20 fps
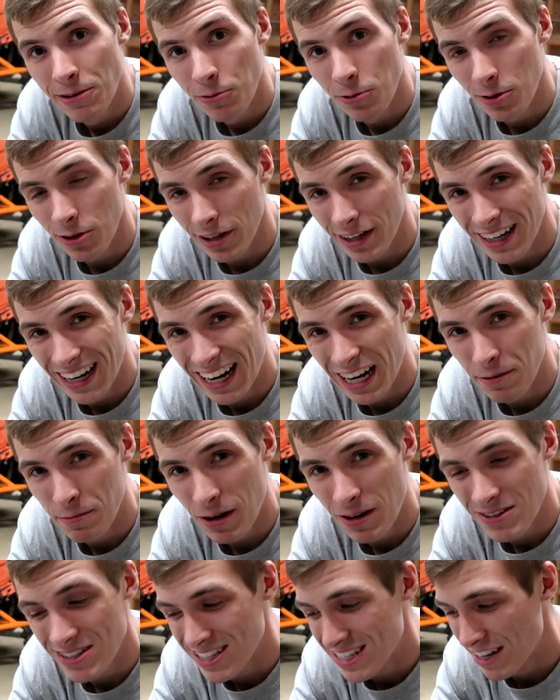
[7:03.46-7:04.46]
We're looking at
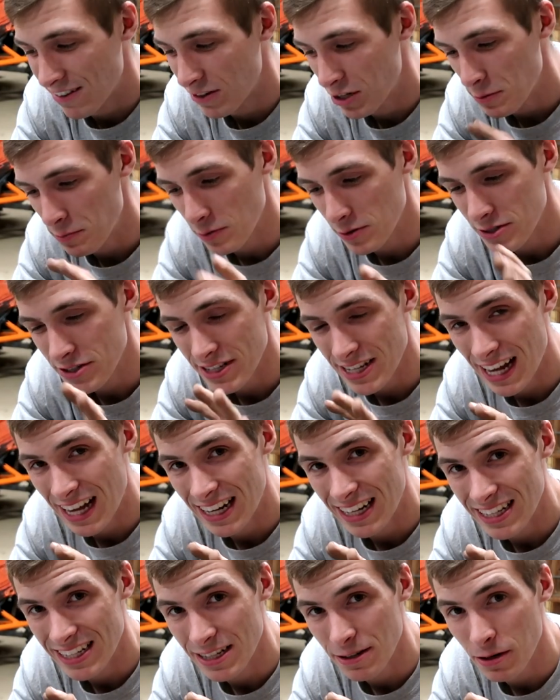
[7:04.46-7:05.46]
about
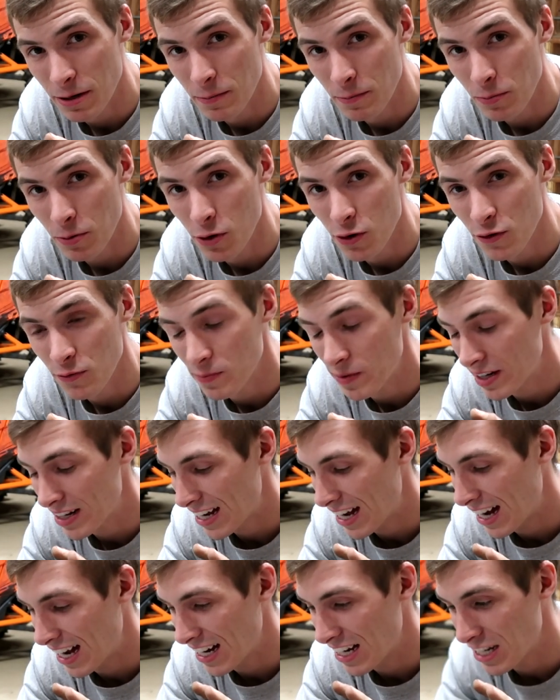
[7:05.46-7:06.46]
70%
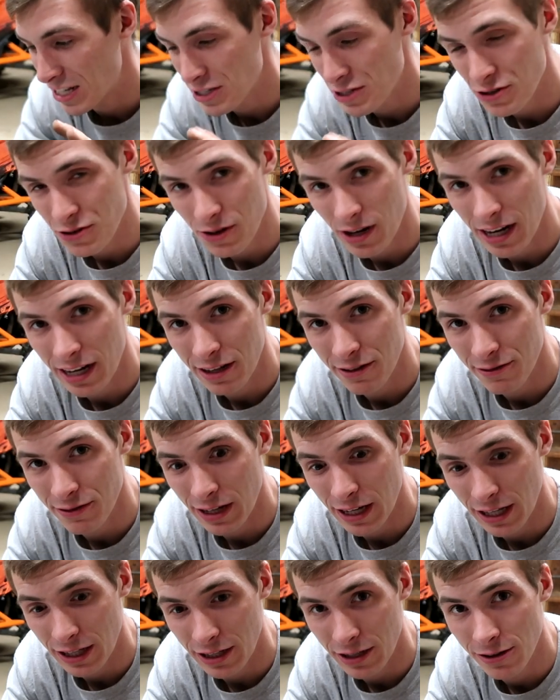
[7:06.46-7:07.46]
improvement on strength
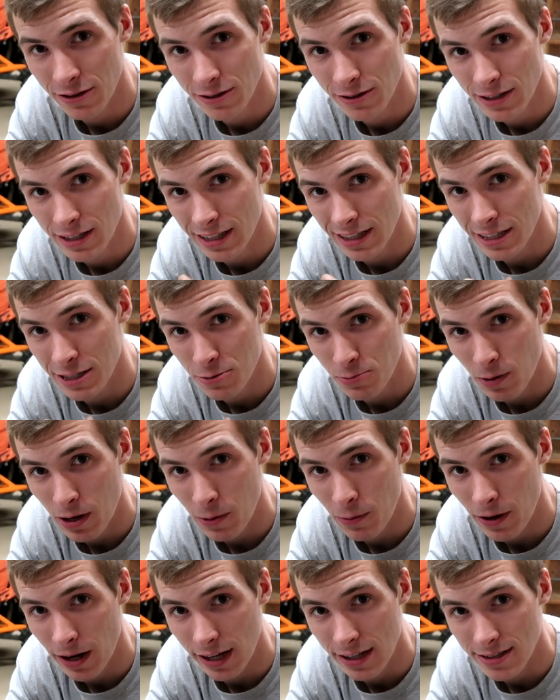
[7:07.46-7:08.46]
value, at least
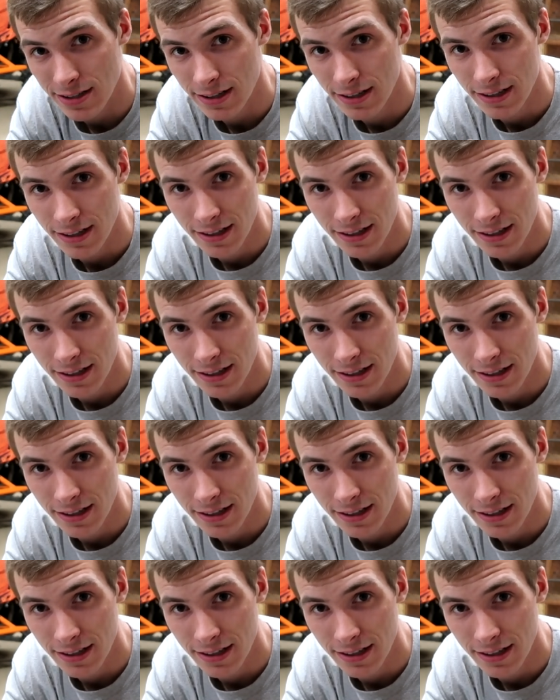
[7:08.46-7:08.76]
weight-wise.